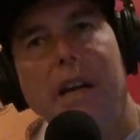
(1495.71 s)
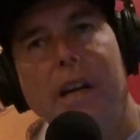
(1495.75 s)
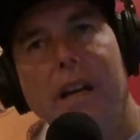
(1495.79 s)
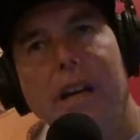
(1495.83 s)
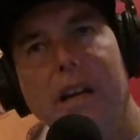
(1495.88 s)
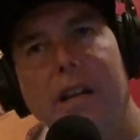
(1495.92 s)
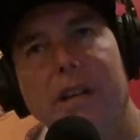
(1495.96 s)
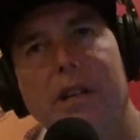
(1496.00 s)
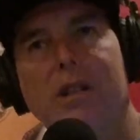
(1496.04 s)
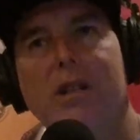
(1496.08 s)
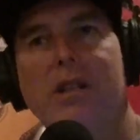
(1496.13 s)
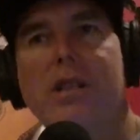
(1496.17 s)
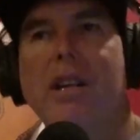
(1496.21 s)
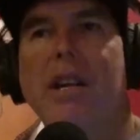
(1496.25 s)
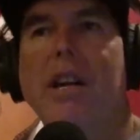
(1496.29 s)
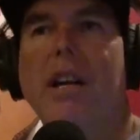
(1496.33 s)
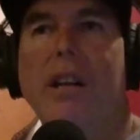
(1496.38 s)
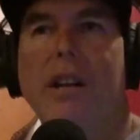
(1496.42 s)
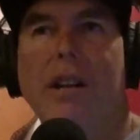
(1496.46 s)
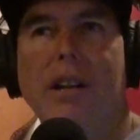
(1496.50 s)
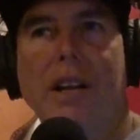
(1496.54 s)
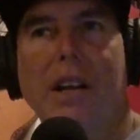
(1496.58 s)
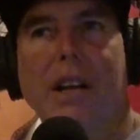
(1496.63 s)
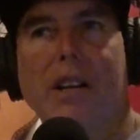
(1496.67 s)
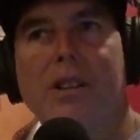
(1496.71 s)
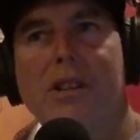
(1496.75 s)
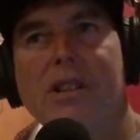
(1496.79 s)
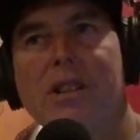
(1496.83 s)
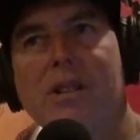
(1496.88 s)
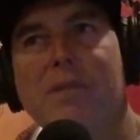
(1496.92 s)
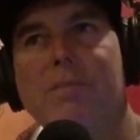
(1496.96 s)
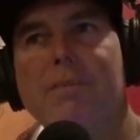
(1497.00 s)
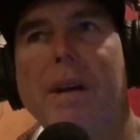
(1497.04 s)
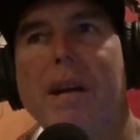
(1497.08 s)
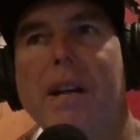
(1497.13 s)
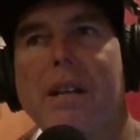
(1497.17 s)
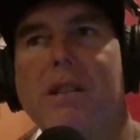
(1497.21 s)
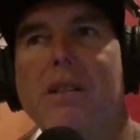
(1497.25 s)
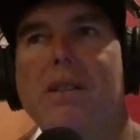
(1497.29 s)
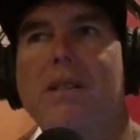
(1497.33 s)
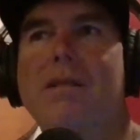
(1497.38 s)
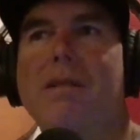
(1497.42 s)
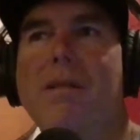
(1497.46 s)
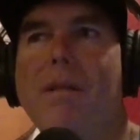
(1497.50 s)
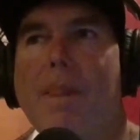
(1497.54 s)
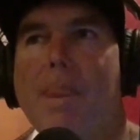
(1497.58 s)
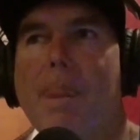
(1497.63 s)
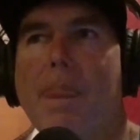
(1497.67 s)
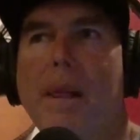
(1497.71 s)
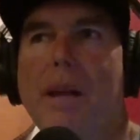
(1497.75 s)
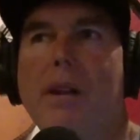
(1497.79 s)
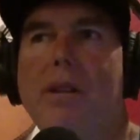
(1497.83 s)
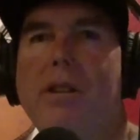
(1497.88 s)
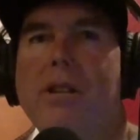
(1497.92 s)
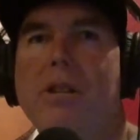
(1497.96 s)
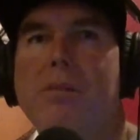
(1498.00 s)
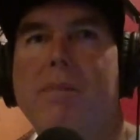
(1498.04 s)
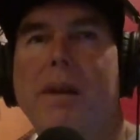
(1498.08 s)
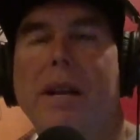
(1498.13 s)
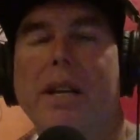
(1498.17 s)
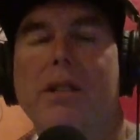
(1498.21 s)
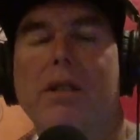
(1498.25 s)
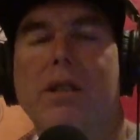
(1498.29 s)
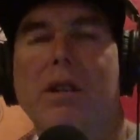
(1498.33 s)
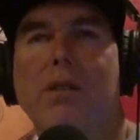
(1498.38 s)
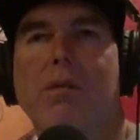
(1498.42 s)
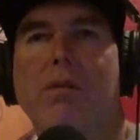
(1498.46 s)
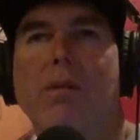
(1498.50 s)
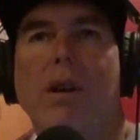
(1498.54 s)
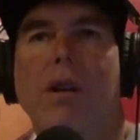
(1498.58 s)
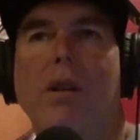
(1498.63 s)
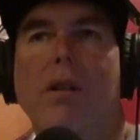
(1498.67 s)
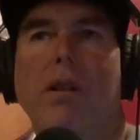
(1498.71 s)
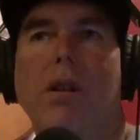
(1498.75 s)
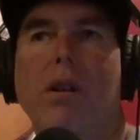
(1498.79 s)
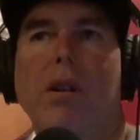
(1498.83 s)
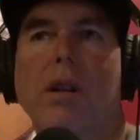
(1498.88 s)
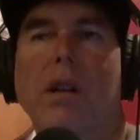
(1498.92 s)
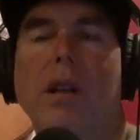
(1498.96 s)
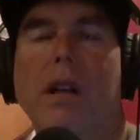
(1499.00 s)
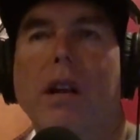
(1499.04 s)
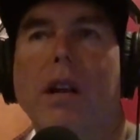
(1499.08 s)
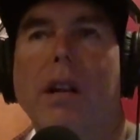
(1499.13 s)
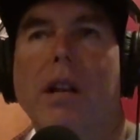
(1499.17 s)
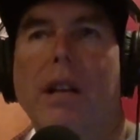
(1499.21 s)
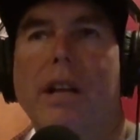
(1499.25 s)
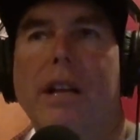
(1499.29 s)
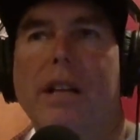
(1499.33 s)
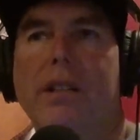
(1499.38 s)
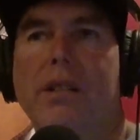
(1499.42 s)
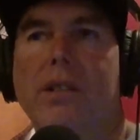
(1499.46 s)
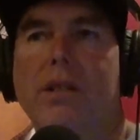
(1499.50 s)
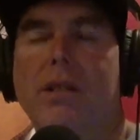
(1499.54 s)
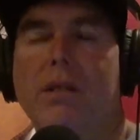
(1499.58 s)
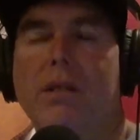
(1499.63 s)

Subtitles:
It just makes the throttle a little less